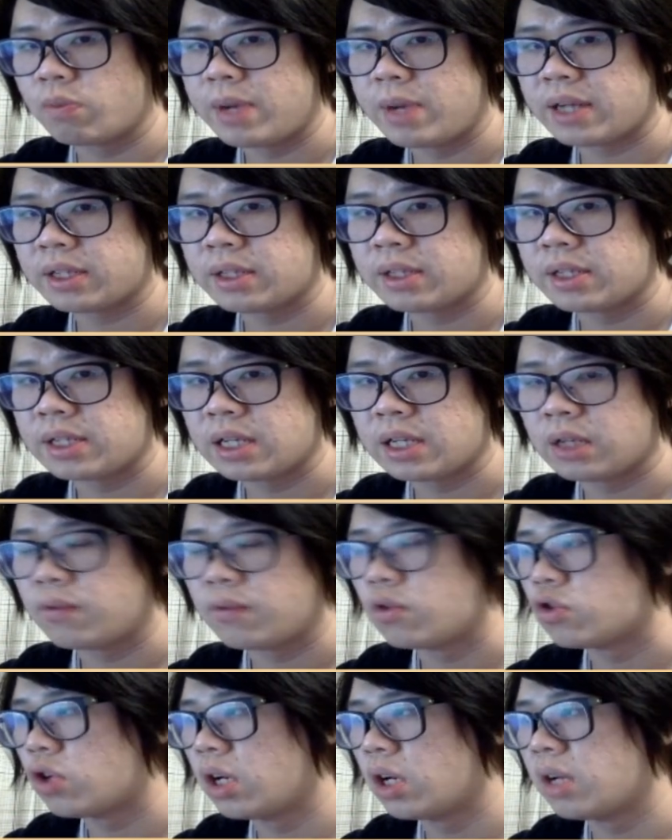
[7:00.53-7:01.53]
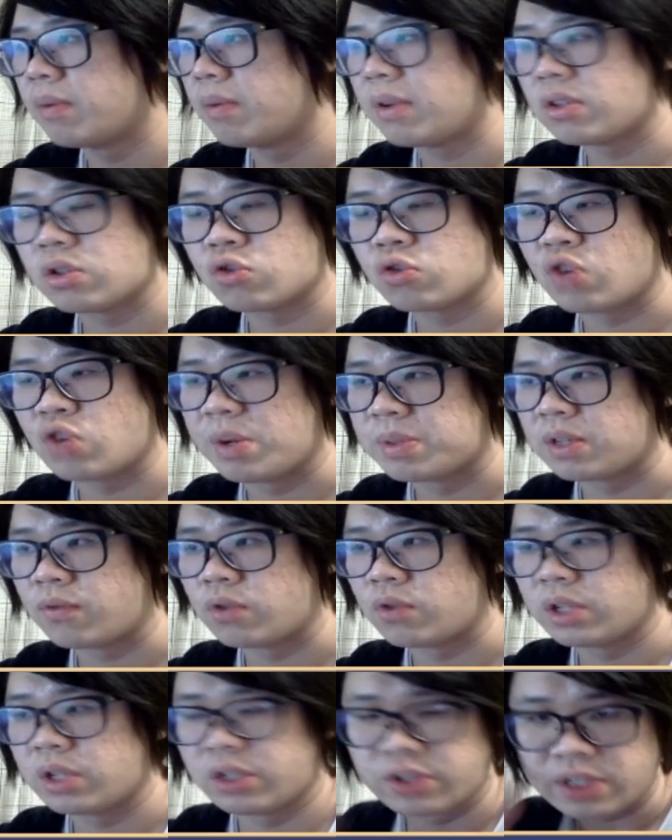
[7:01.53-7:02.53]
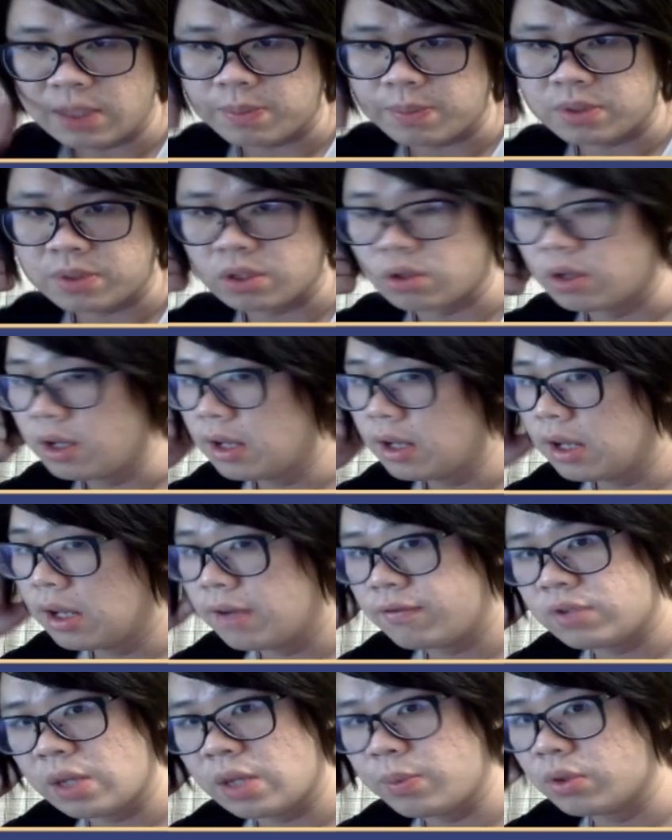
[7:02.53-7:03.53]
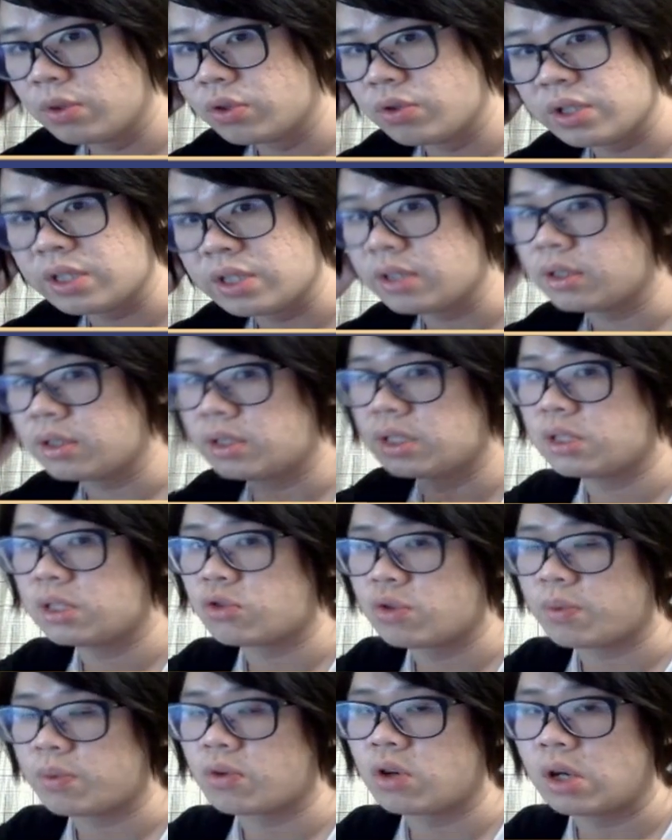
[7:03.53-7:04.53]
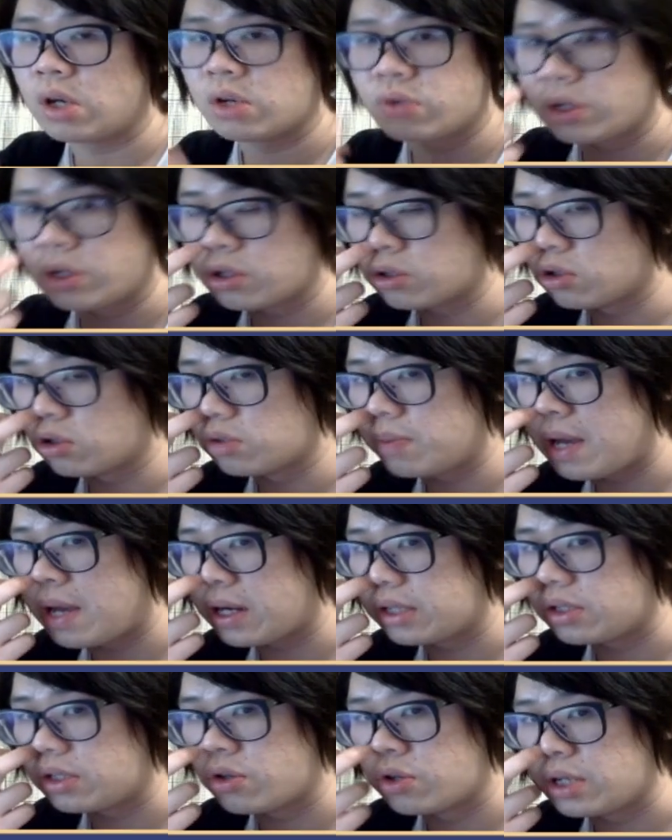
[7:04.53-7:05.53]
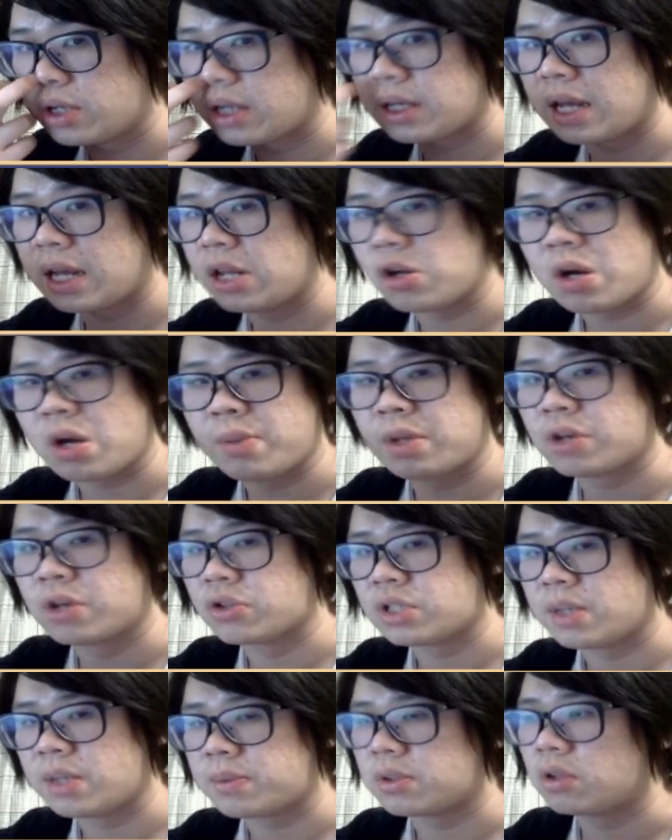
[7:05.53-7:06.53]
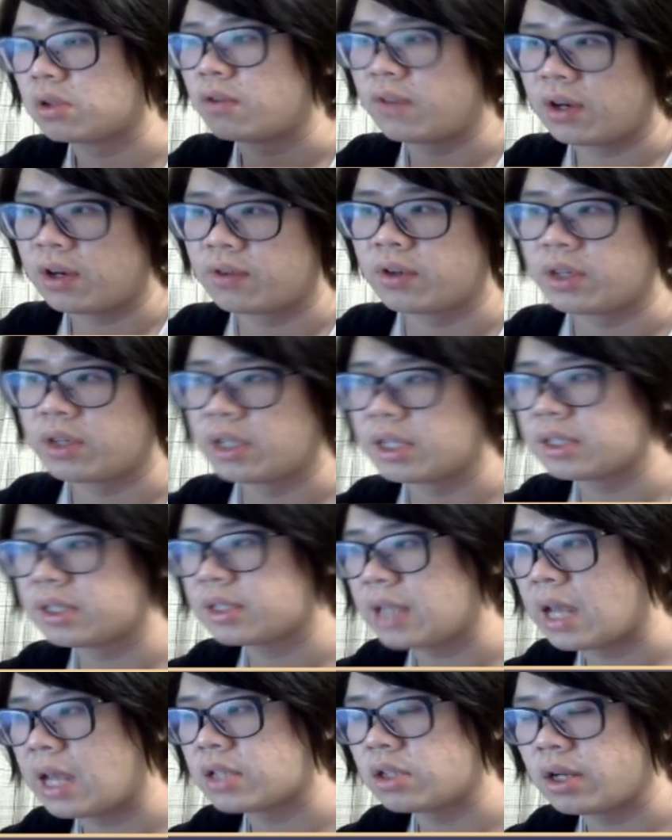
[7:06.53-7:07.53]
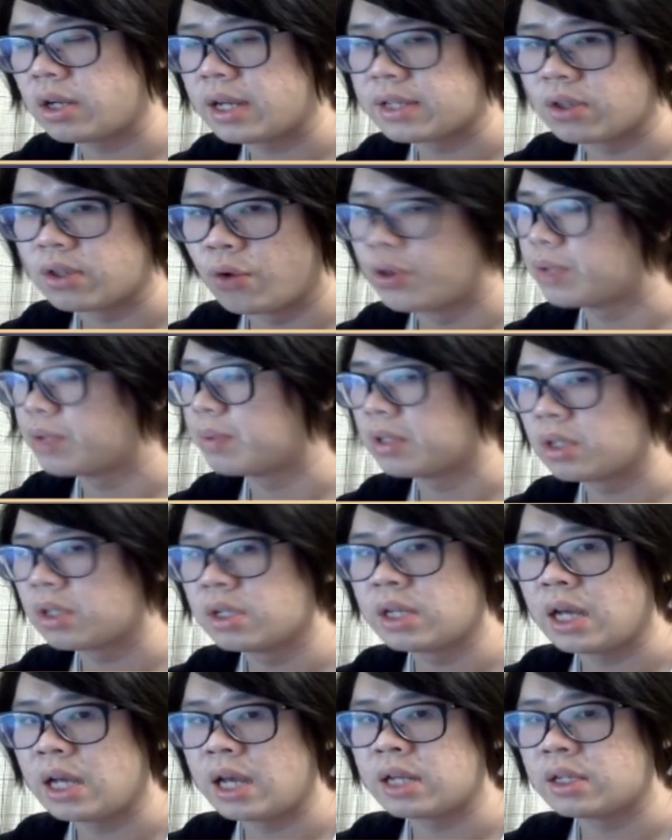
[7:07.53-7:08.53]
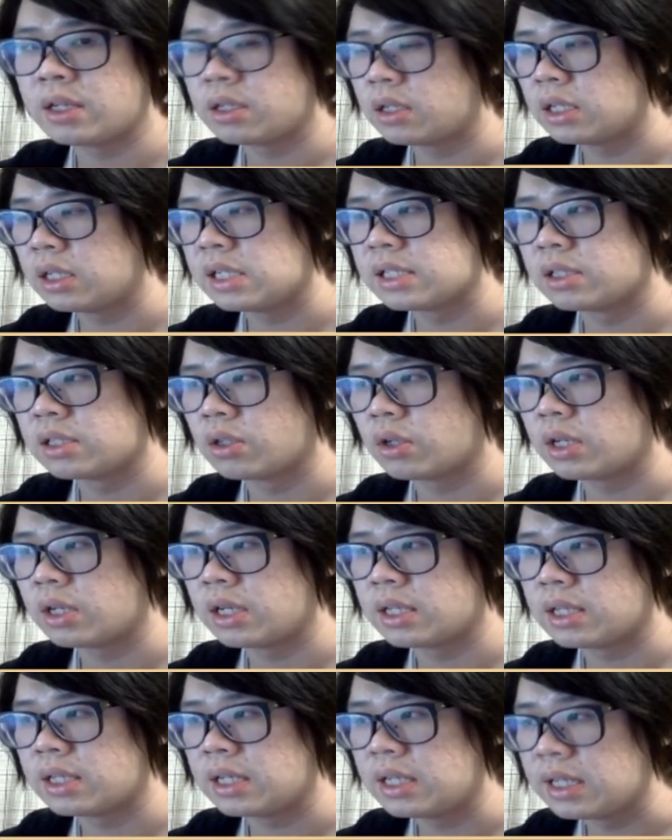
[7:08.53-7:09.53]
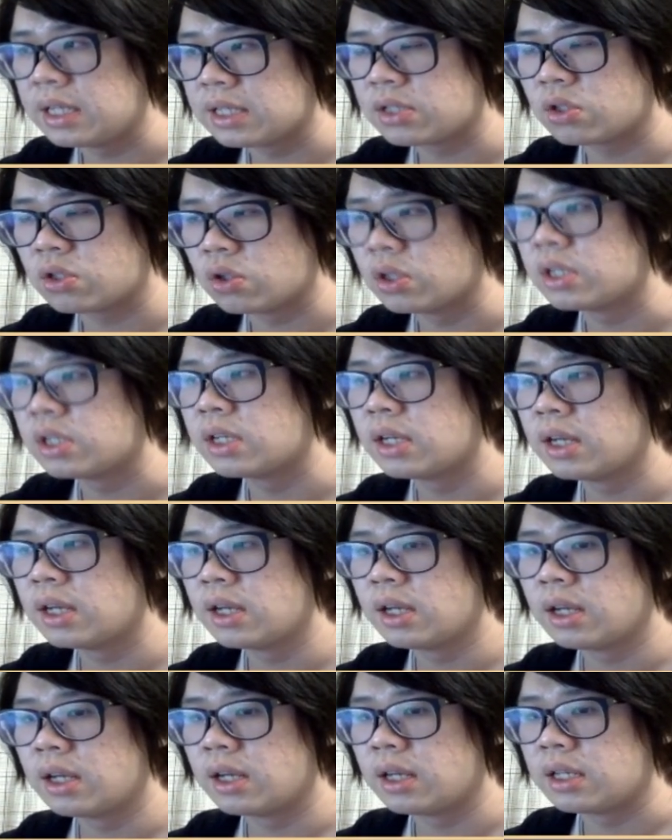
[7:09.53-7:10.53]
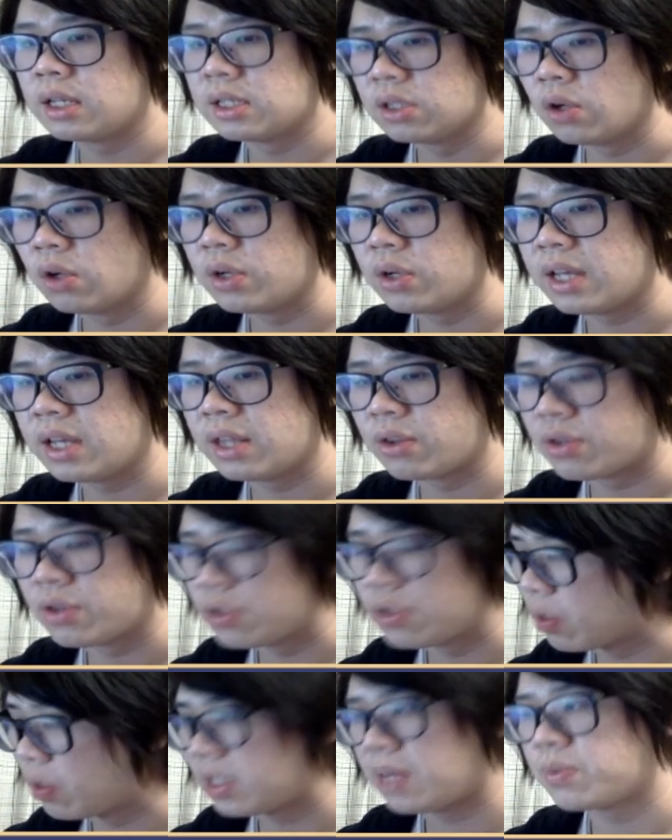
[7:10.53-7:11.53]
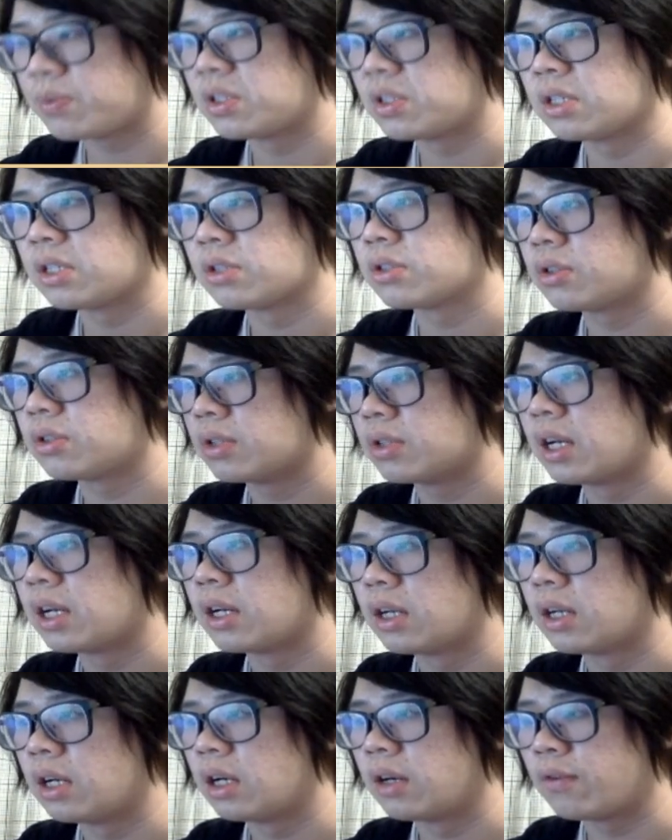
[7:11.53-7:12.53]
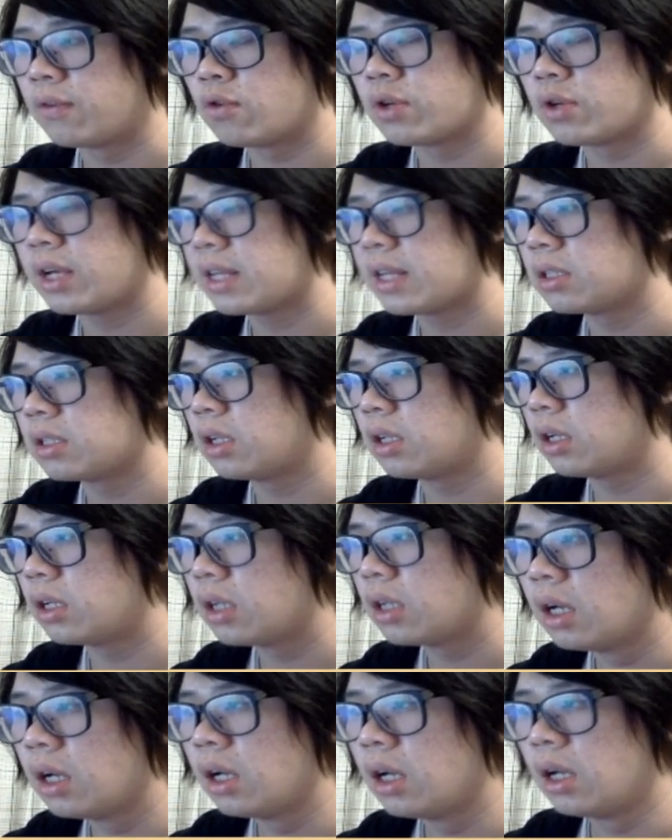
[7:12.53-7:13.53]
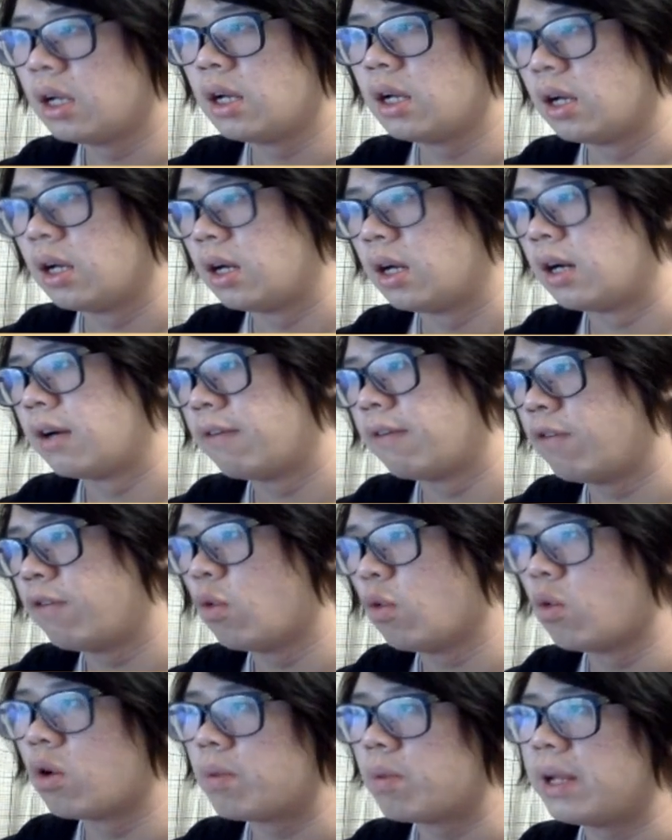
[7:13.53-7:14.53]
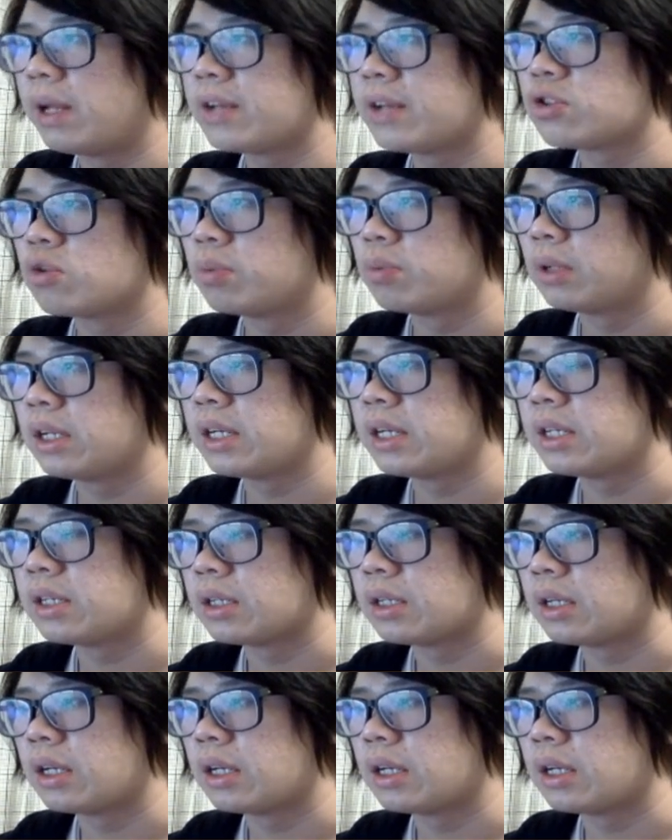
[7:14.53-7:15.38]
back to the deck if you draw him to trade himself for an intercept. So double duty. He's the triggers goes back into your deck and you grab an intercept. So very very nice. Gancelot has always been good, and he is good. And there's no exception here. So yeah, 4 Gancelot, 4 Blaster Blade,